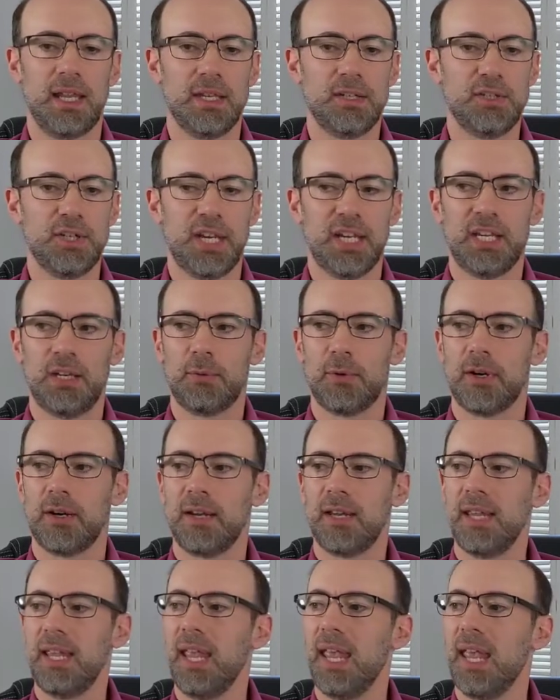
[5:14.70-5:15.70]

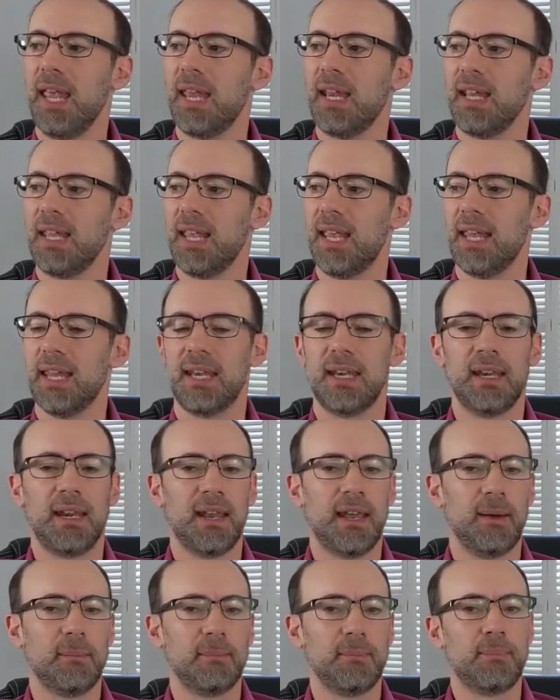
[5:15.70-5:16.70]
January, and again,
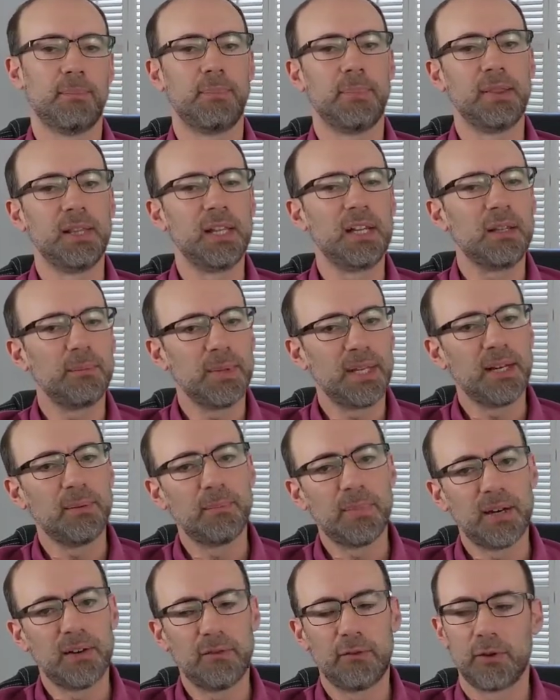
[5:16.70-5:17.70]
I'm a little bit
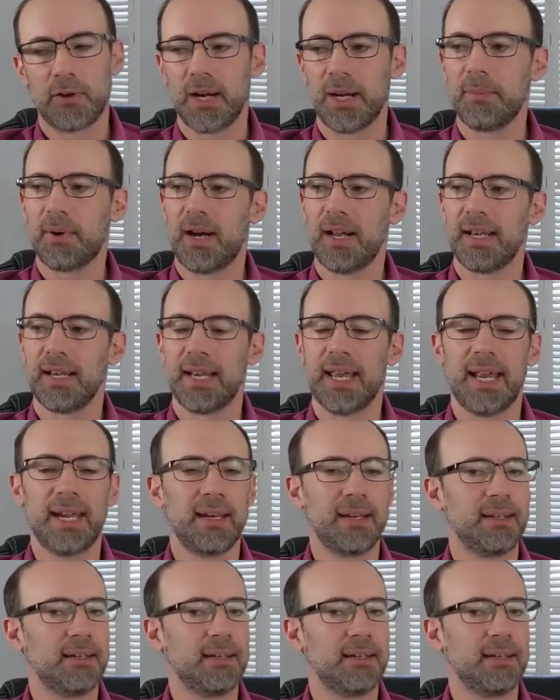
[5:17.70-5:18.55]
above where I bought it at.